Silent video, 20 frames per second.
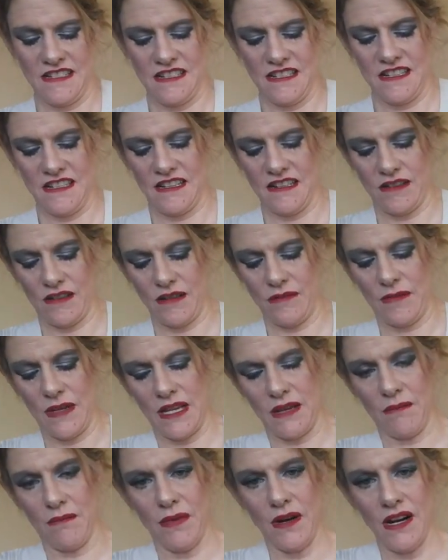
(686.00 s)
I'm going to make
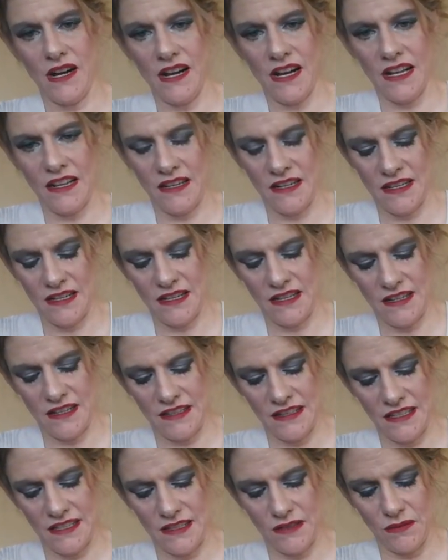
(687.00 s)
a pot on
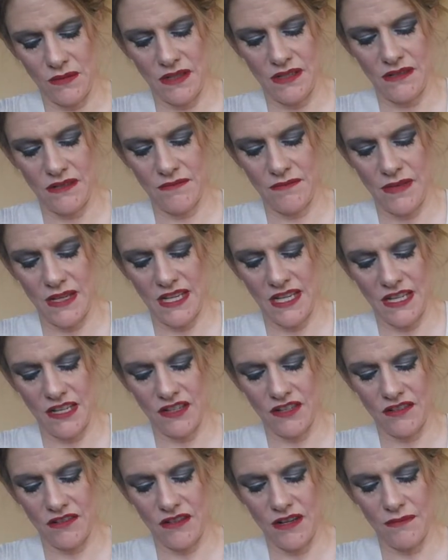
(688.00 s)
this one, making
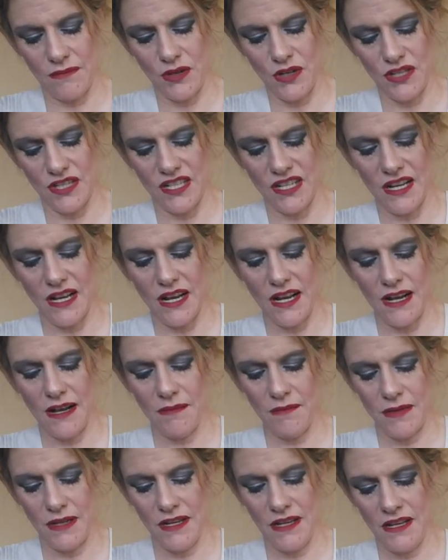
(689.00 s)
sure I push
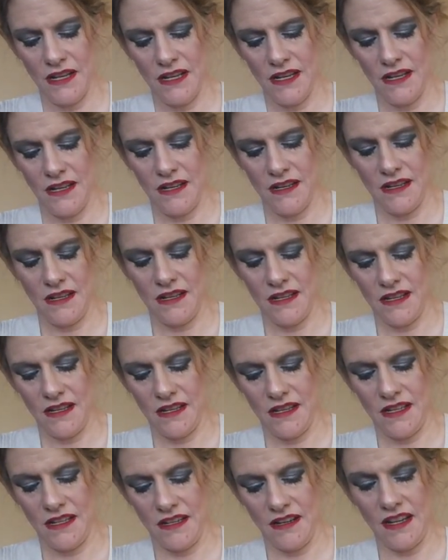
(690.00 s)
up,
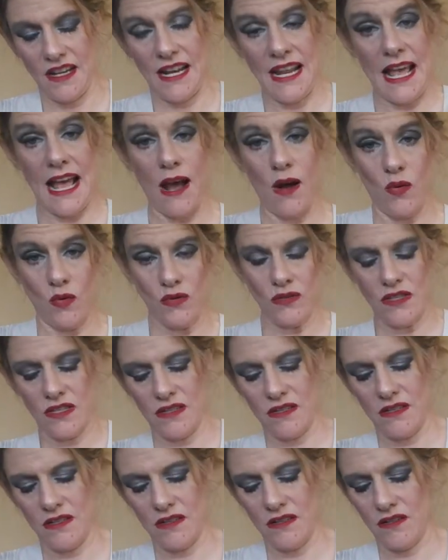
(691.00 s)
not out.
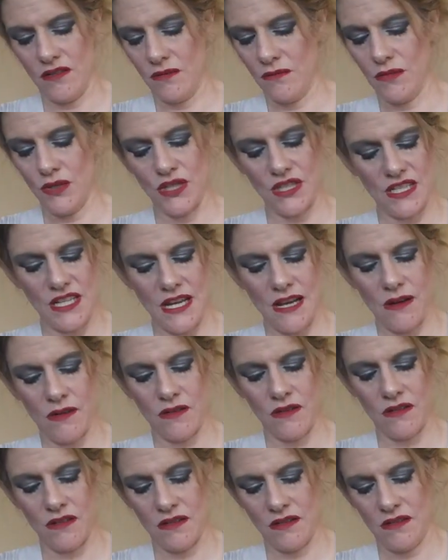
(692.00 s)
Don't push
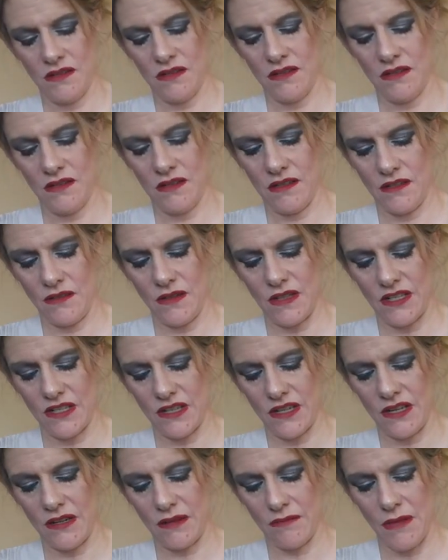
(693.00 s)
out, otherwise you're
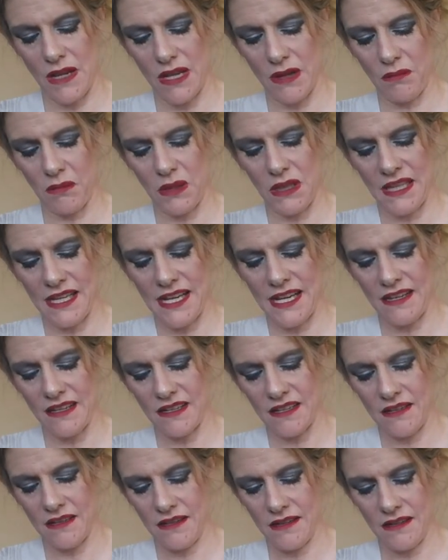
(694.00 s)
going to make a plate.
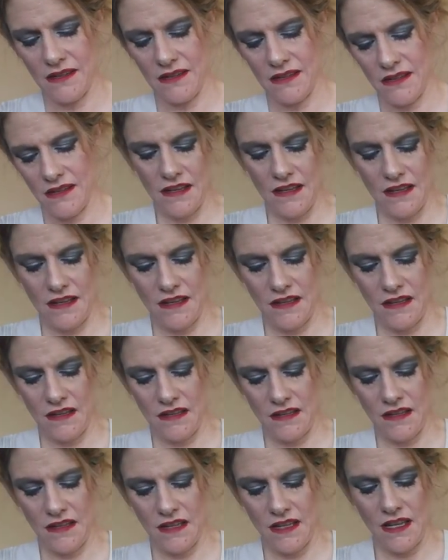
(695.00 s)

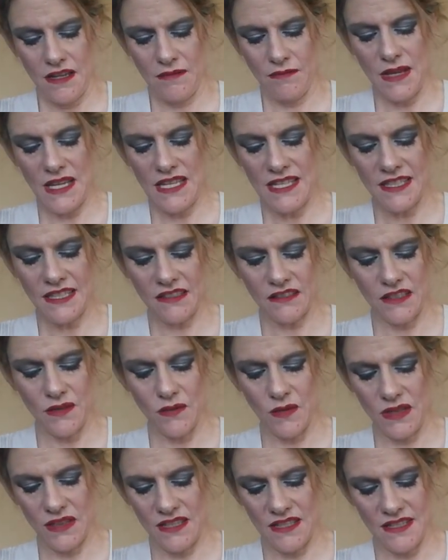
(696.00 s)
Basically
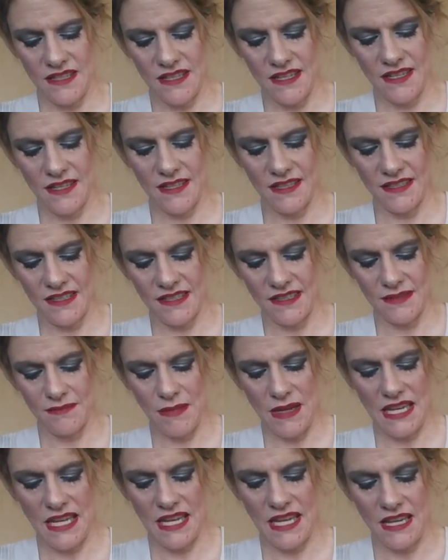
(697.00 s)
what this is
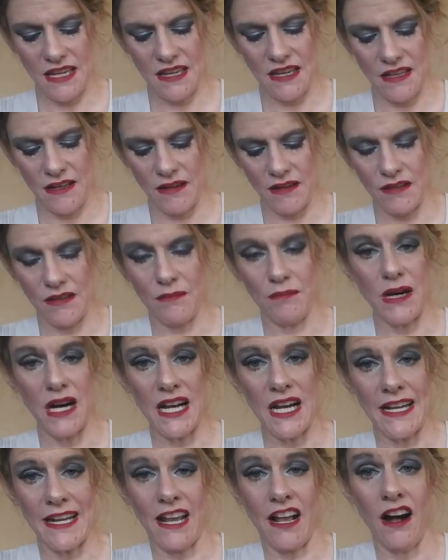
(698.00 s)
making the
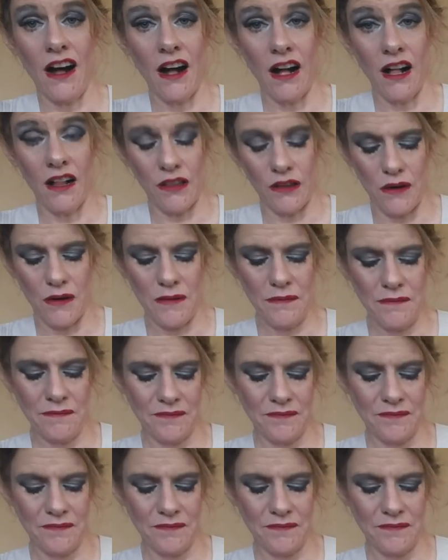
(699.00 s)
body hollow,